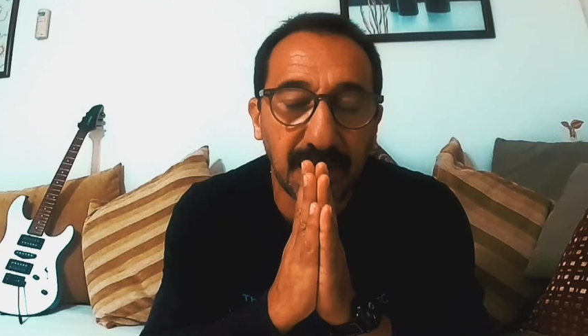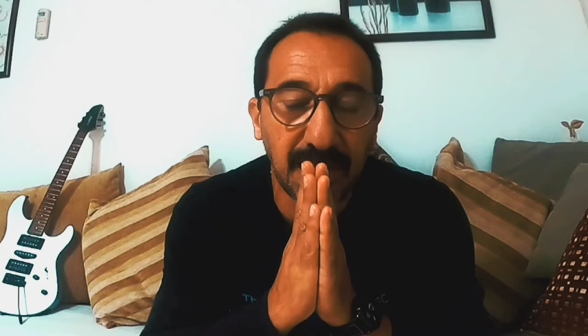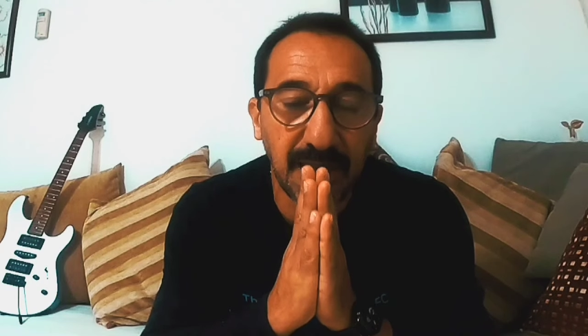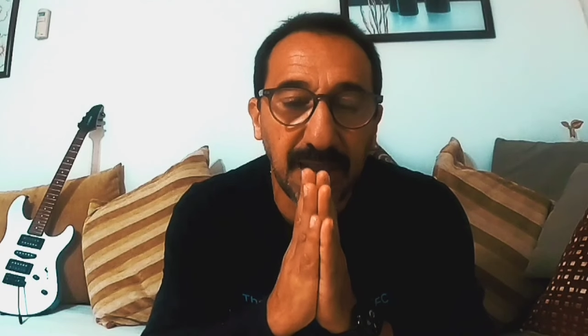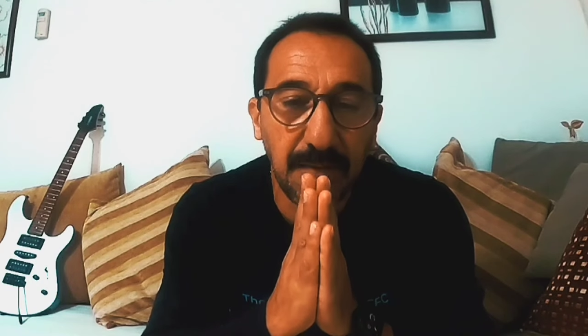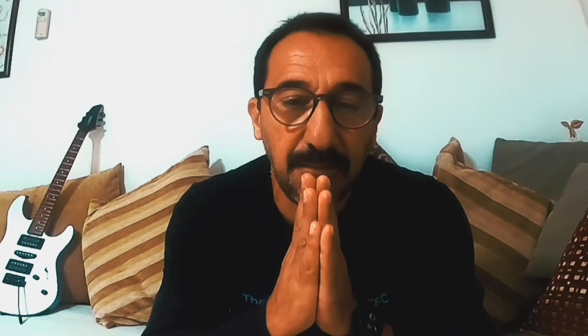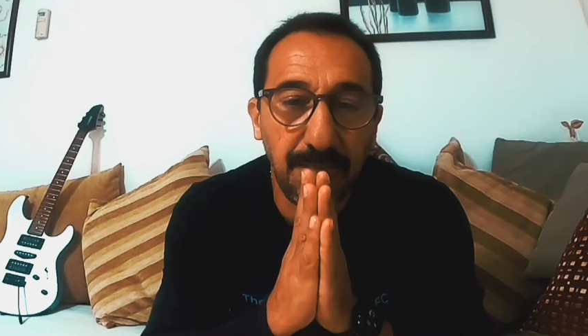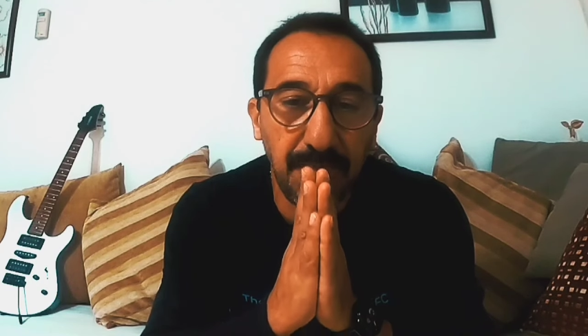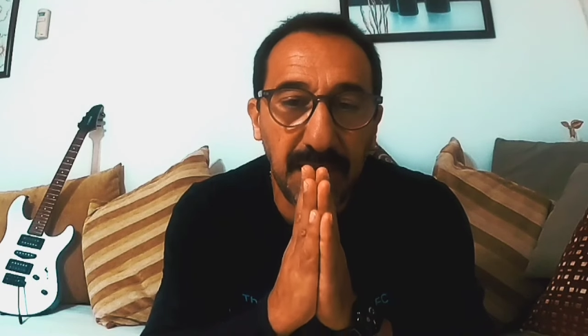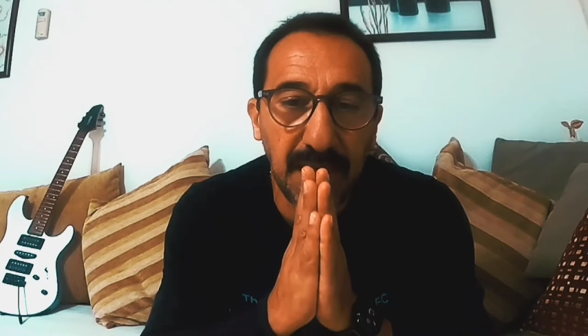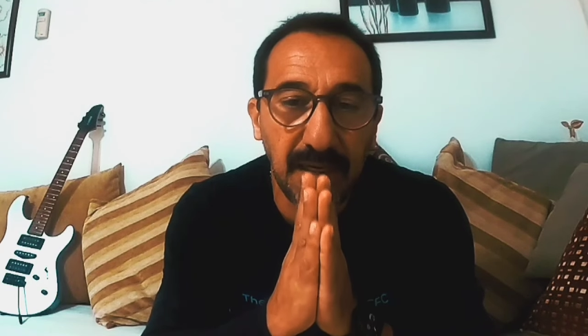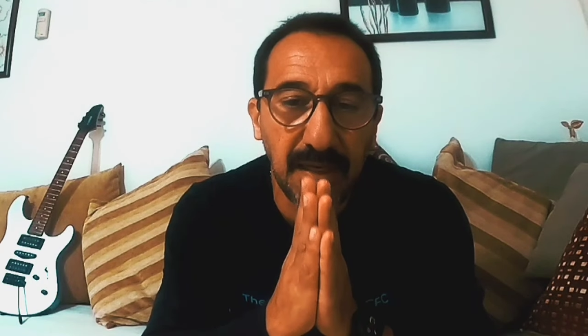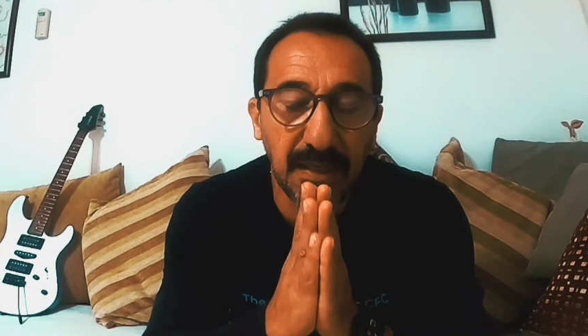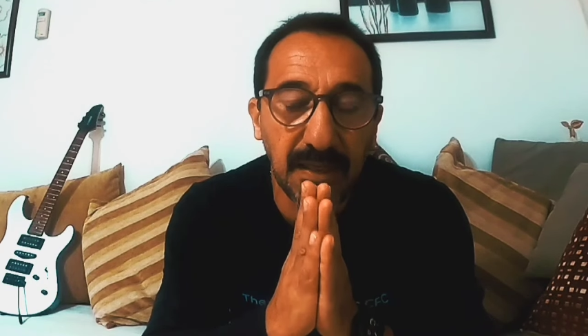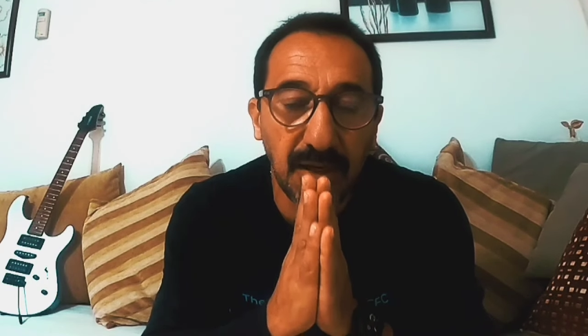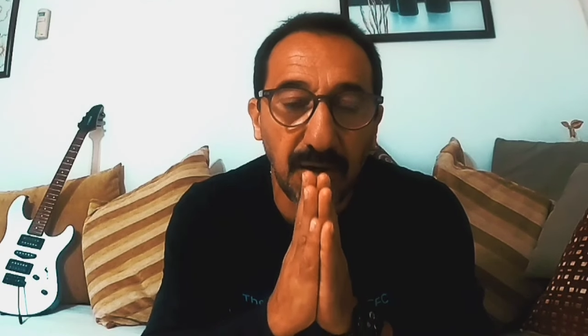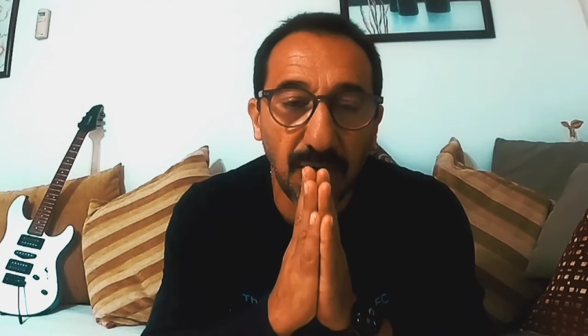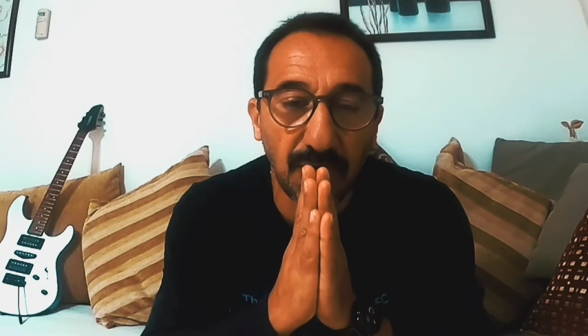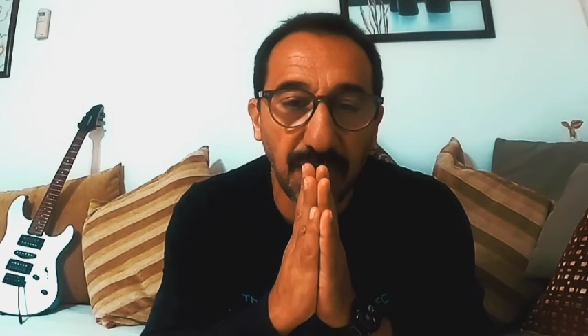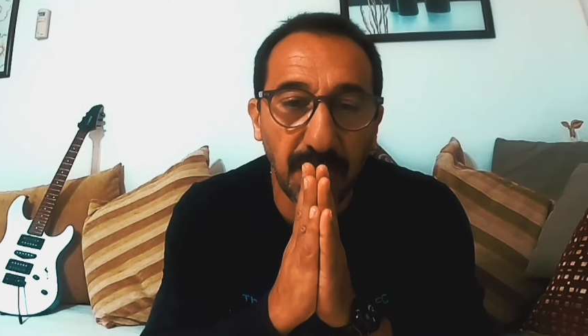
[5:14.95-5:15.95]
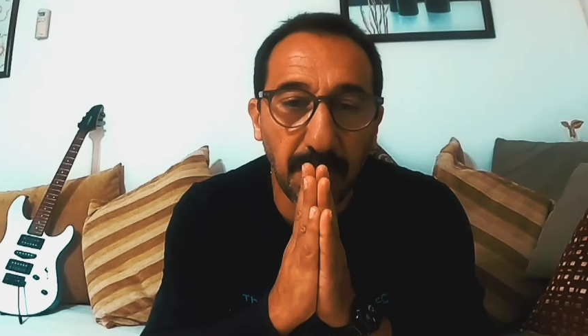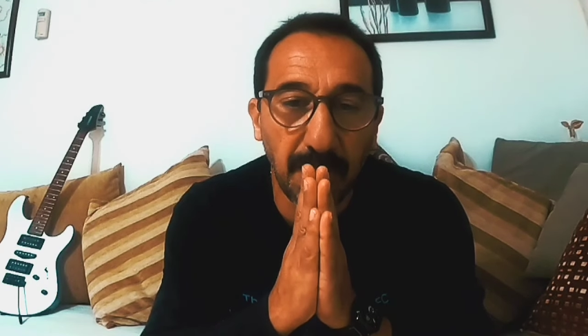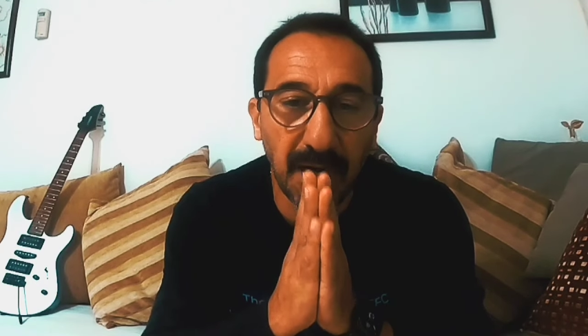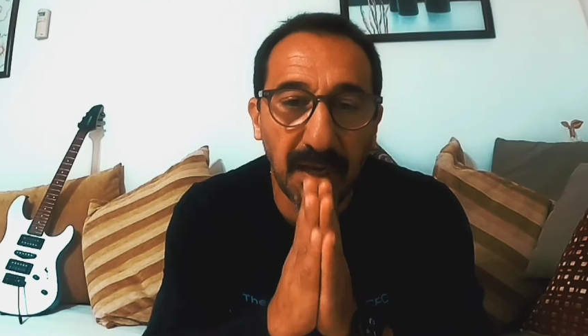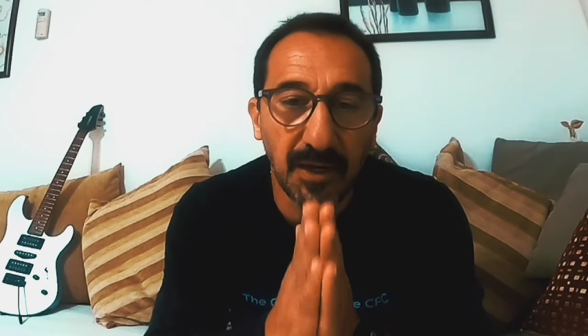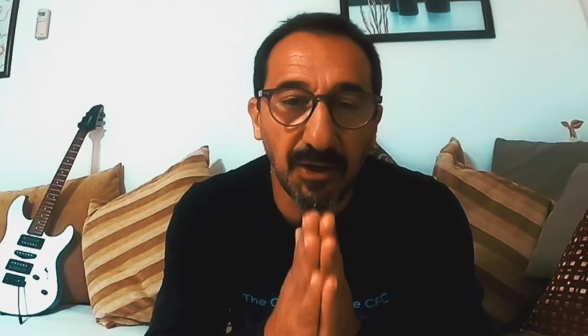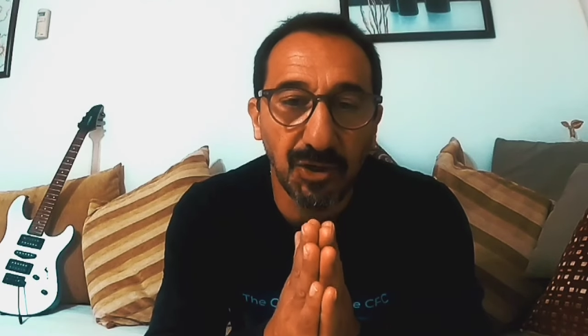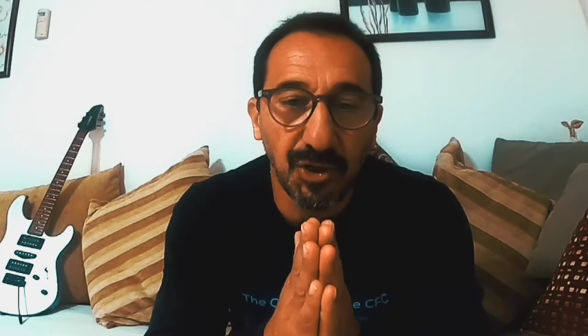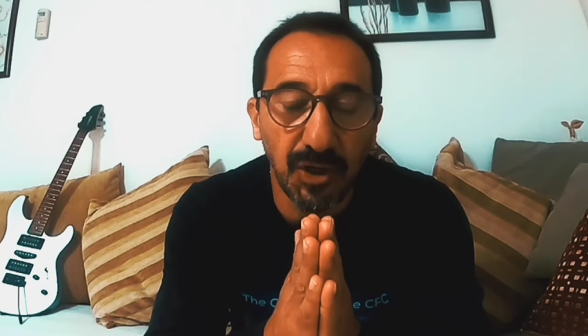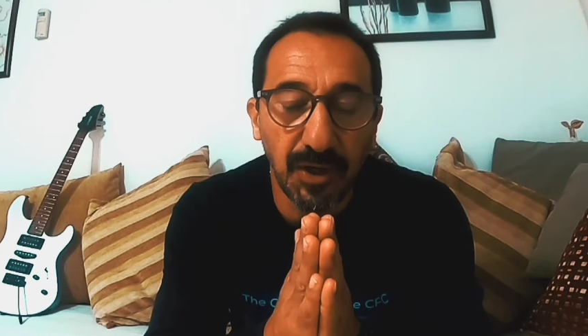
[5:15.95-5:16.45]
credibility of the
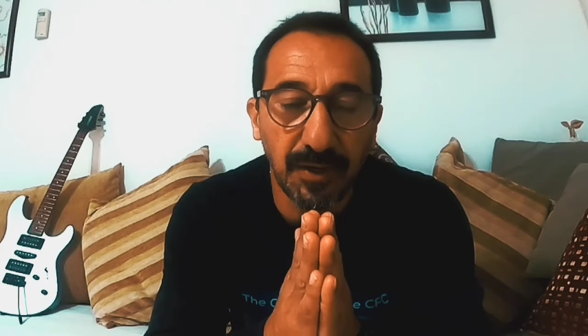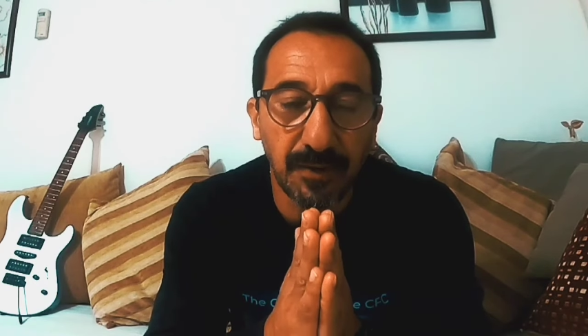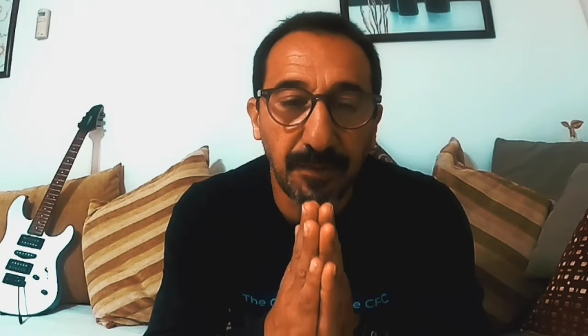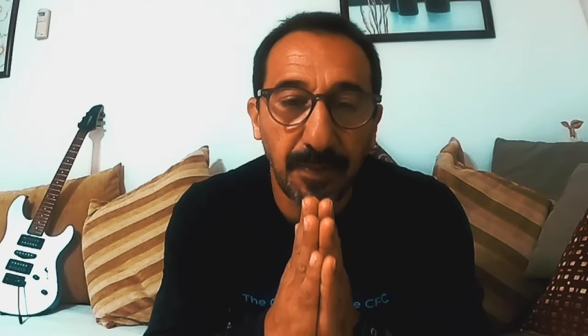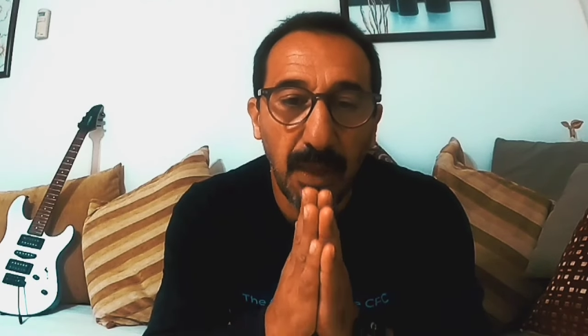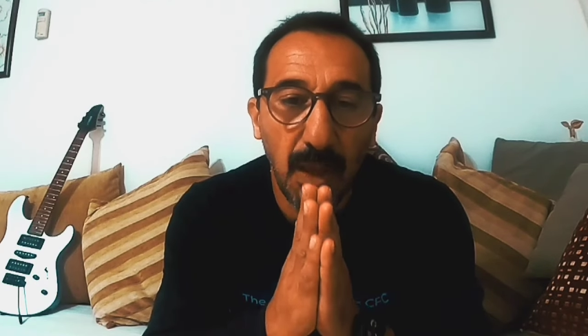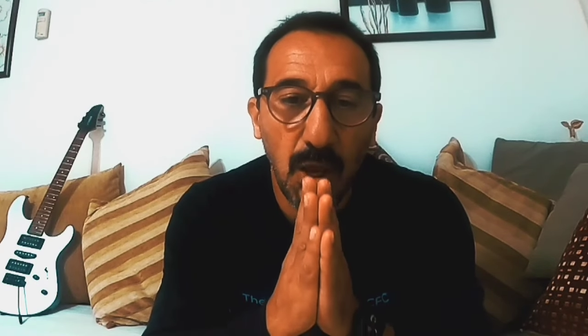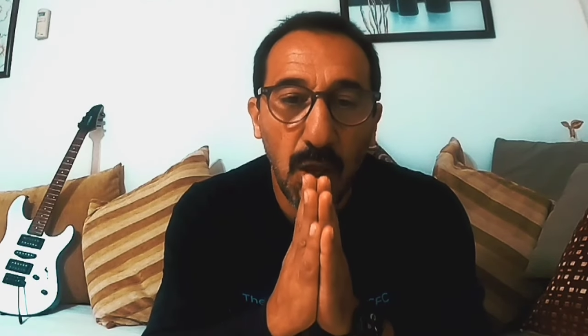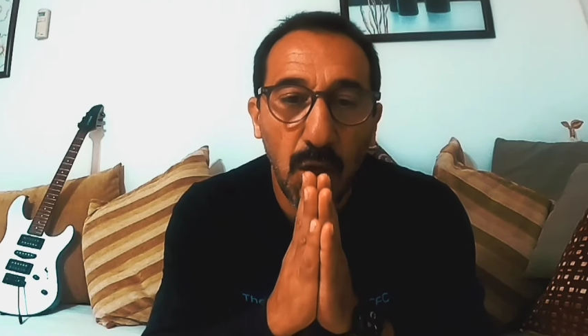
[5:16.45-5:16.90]
manager.